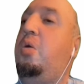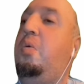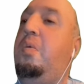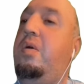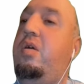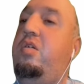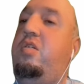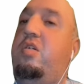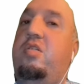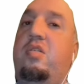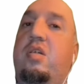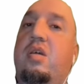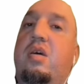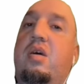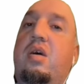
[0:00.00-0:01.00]
just
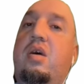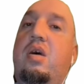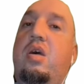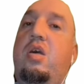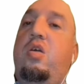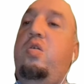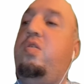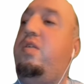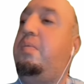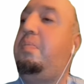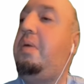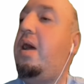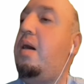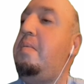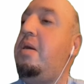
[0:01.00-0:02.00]
use the
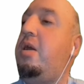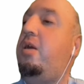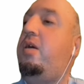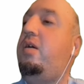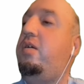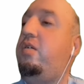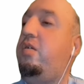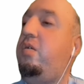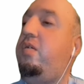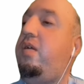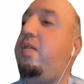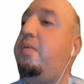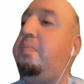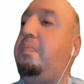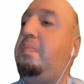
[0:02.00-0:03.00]
parameter. So you see
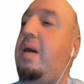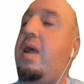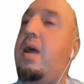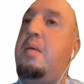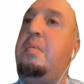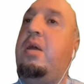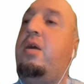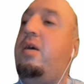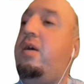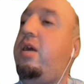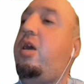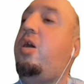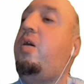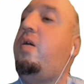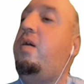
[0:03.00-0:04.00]
the parameter
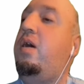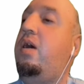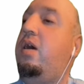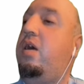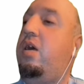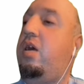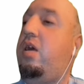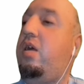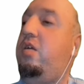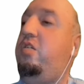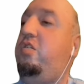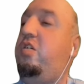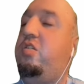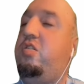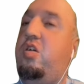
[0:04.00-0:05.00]
here, it
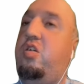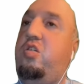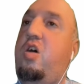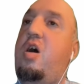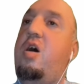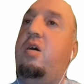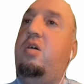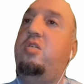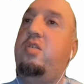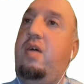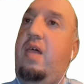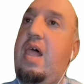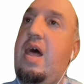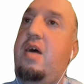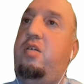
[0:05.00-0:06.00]
just toggles the
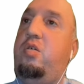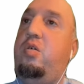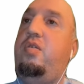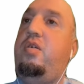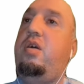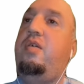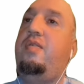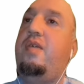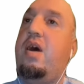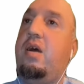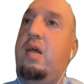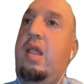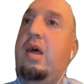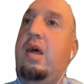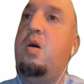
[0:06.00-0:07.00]
class. So you see if I
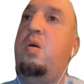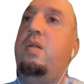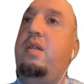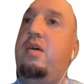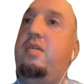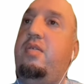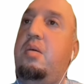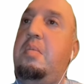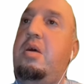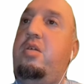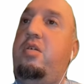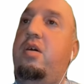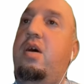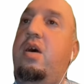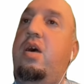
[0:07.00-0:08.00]
click this image,
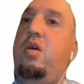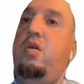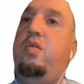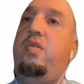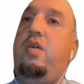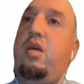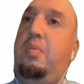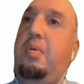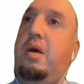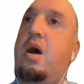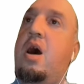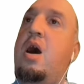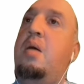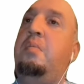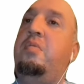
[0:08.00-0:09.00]
you see it
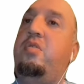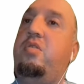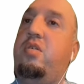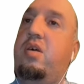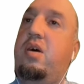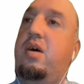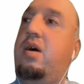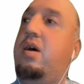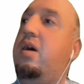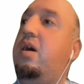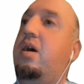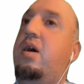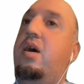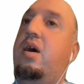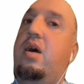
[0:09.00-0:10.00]
becomes
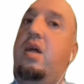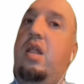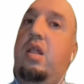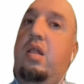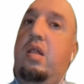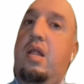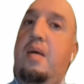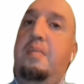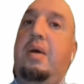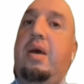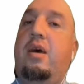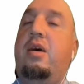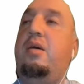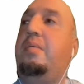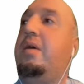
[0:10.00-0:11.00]

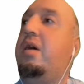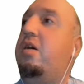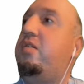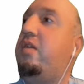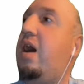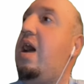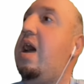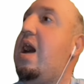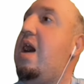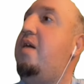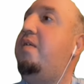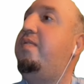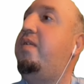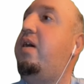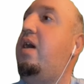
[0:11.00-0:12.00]
bigger because I
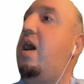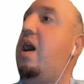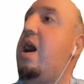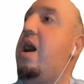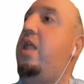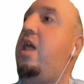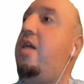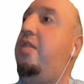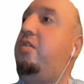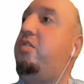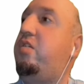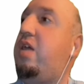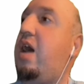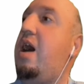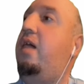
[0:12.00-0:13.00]
have another
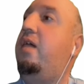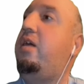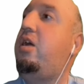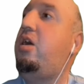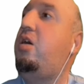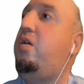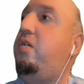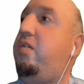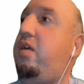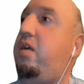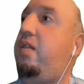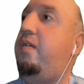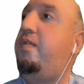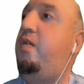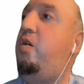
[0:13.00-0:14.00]
style here. You see
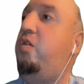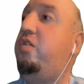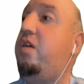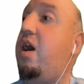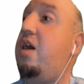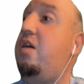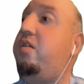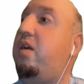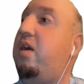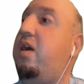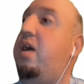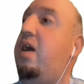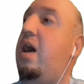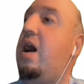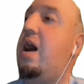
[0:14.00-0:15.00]
the full size,
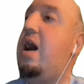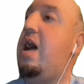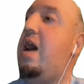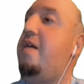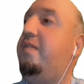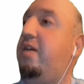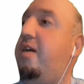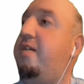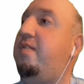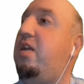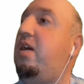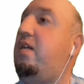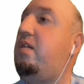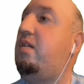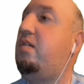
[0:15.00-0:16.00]
I have given
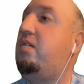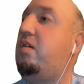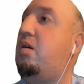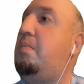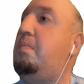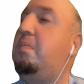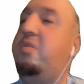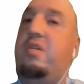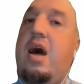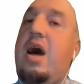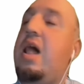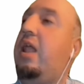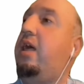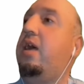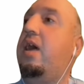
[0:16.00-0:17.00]
it some
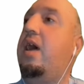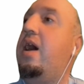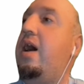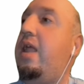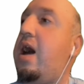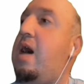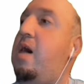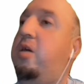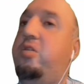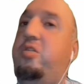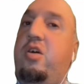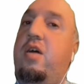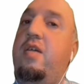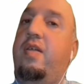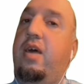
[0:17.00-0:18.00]
styling, and I'll
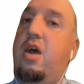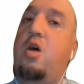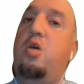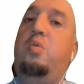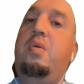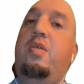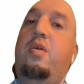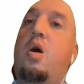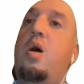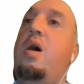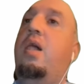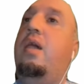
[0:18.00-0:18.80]
share the code with you all,